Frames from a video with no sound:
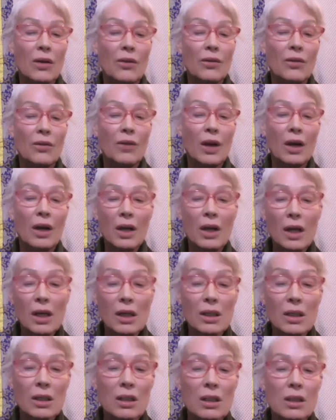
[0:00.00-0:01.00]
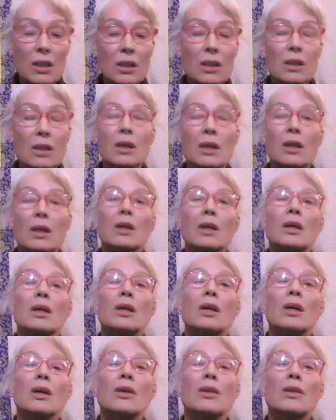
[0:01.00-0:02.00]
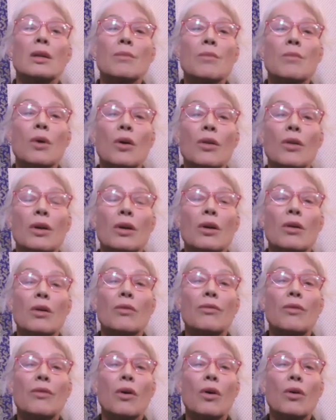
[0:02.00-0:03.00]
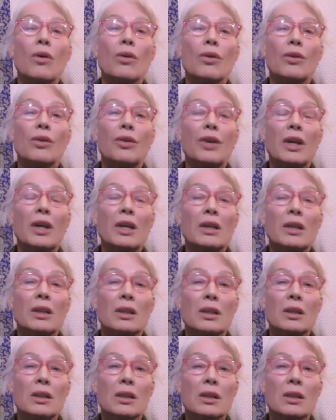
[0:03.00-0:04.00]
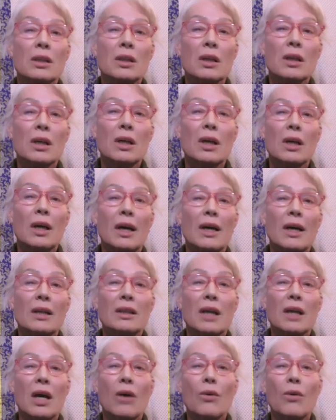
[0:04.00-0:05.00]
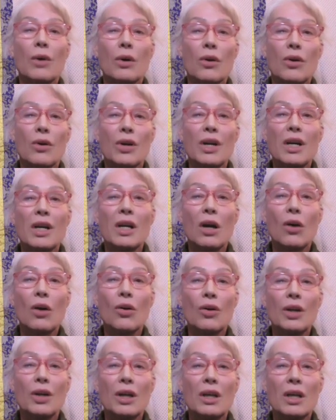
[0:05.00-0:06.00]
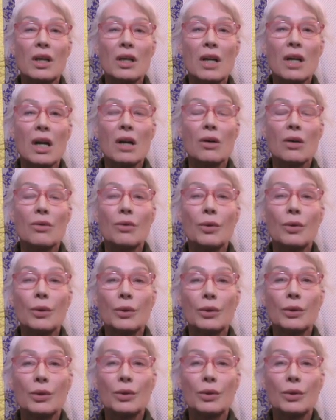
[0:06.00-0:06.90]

there is the mother of all things, as our original root.